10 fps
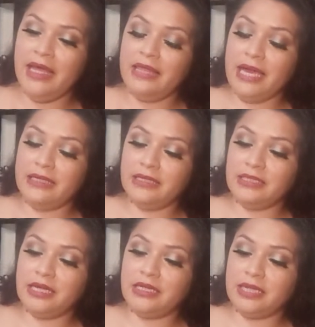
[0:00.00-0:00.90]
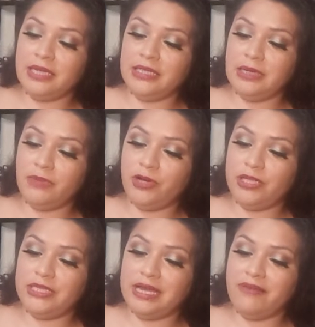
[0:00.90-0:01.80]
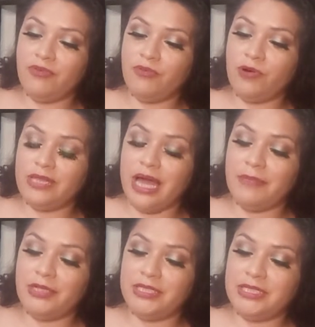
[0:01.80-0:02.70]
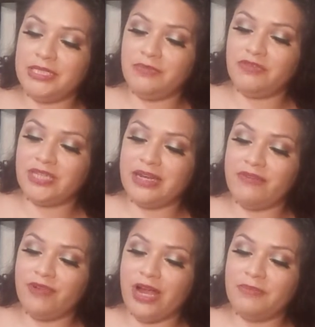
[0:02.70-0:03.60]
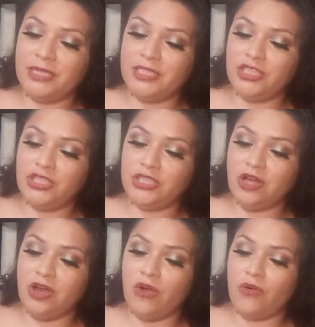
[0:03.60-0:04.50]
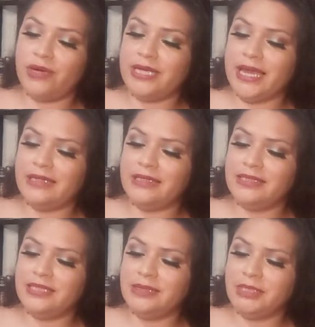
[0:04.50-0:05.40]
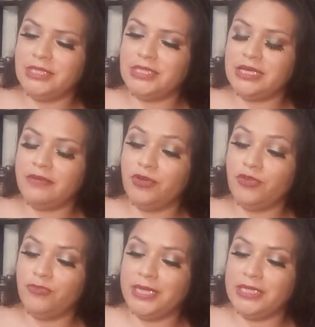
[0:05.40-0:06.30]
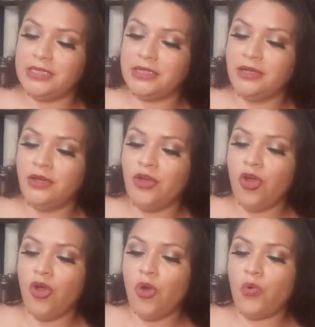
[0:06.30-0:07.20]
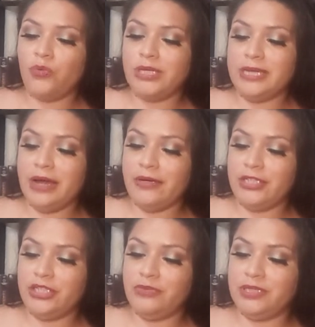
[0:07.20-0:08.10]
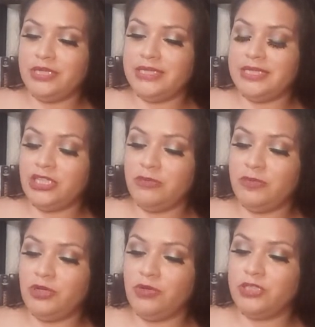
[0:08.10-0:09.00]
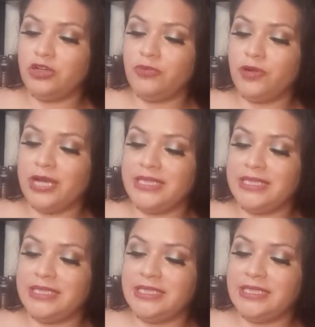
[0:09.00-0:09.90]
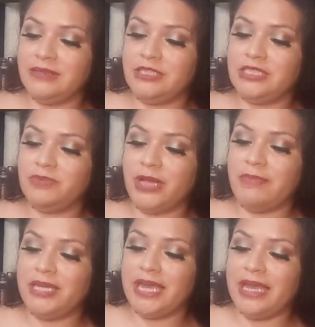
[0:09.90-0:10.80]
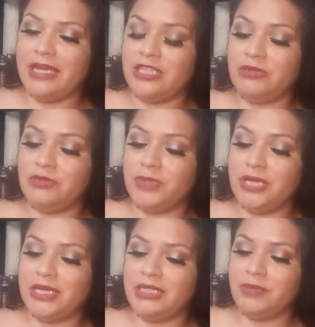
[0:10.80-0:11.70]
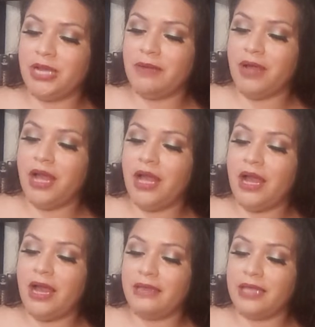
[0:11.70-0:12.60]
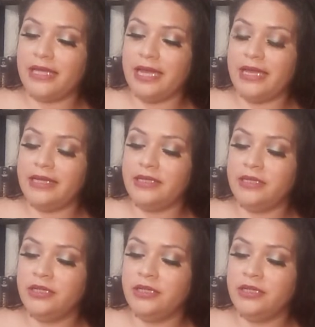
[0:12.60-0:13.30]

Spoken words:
Then, suddenly, somewhere in this ever more elaborate system of sliding fragments, she saw, or again, seemed to see, movement. Only now did she realize that she'd been holding her breath since this display began, and she was beginning to become lightheaded.